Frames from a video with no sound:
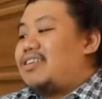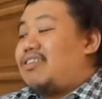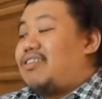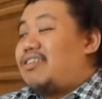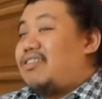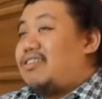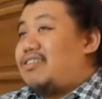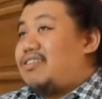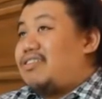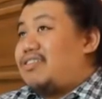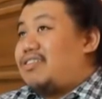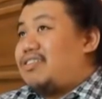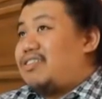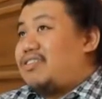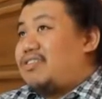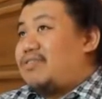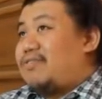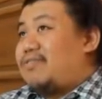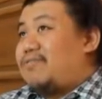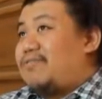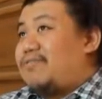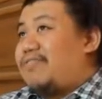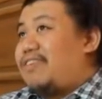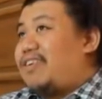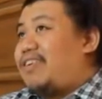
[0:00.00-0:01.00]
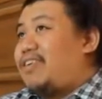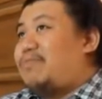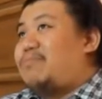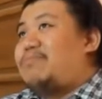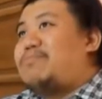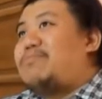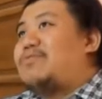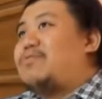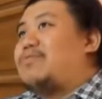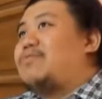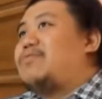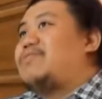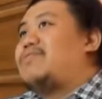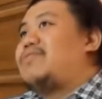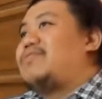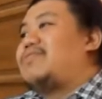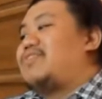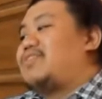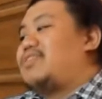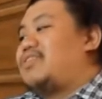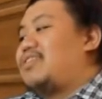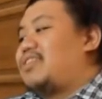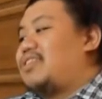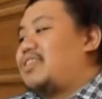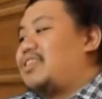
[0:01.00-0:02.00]
are the very proof
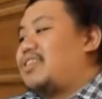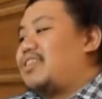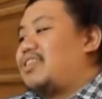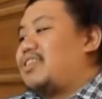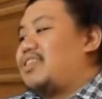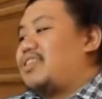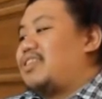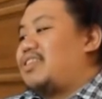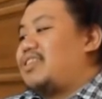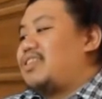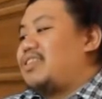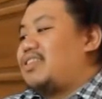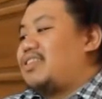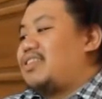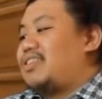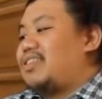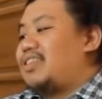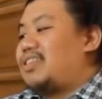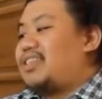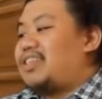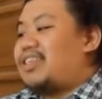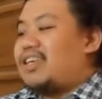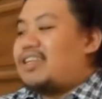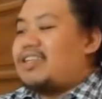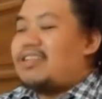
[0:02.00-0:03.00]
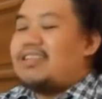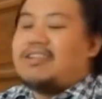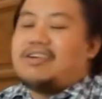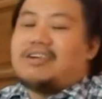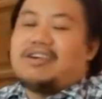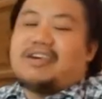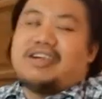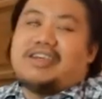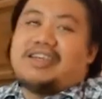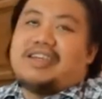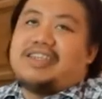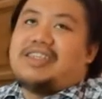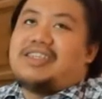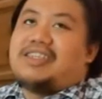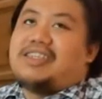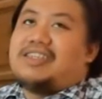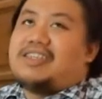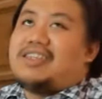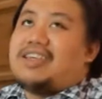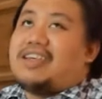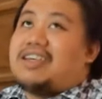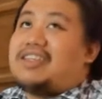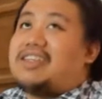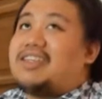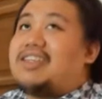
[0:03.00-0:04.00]
that the said law
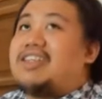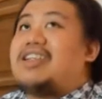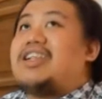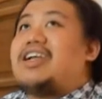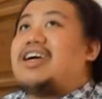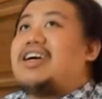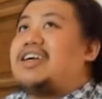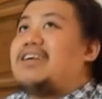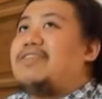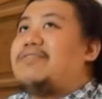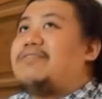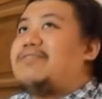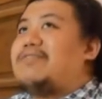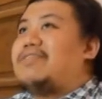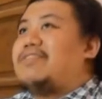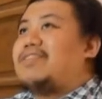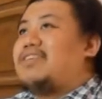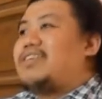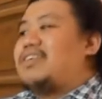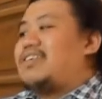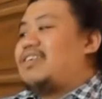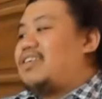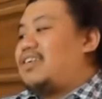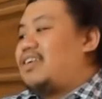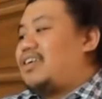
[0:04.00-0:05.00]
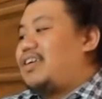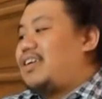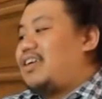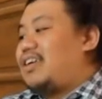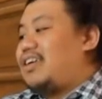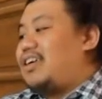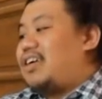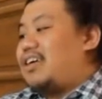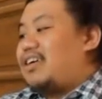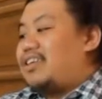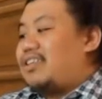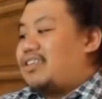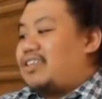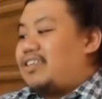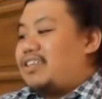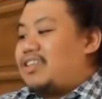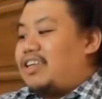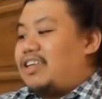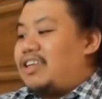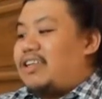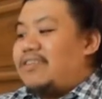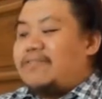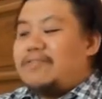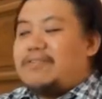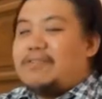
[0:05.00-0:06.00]
is as alive as the
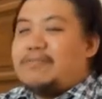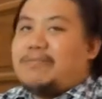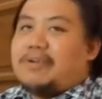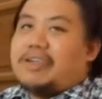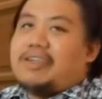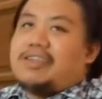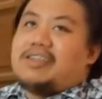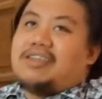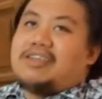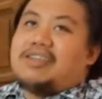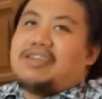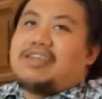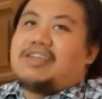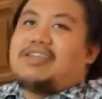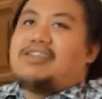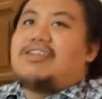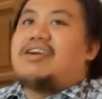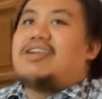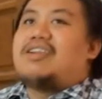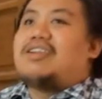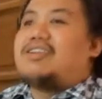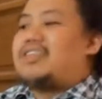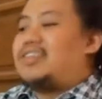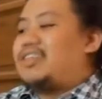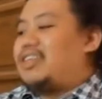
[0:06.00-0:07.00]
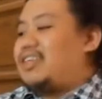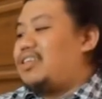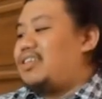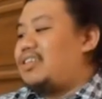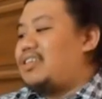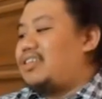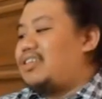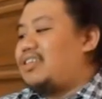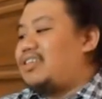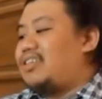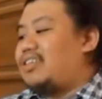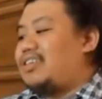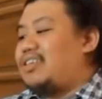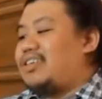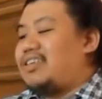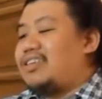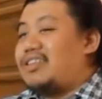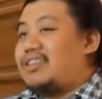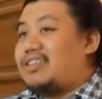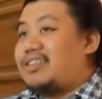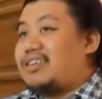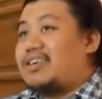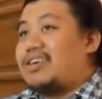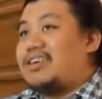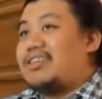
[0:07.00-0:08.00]
information technology industry in
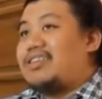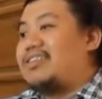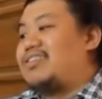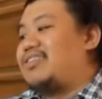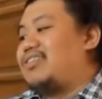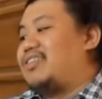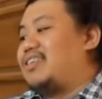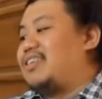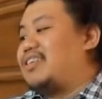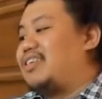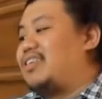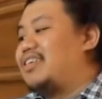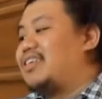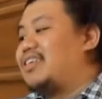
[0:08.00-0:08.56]
the country.